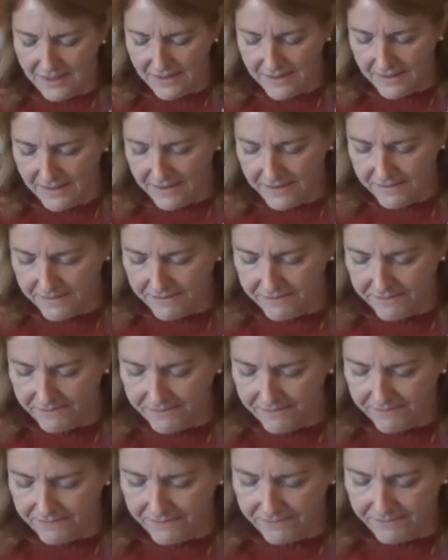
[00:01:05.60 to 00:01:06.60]

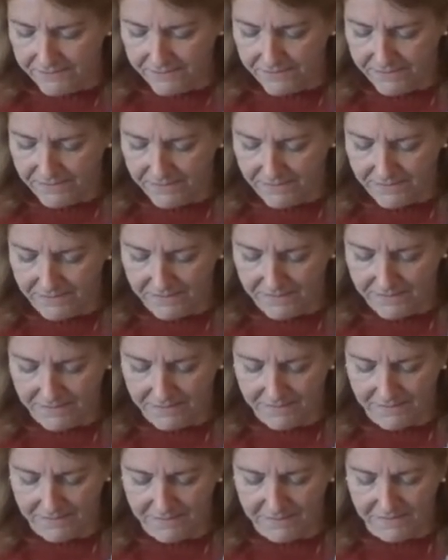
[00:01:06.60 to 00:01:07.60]
Nobody speaks.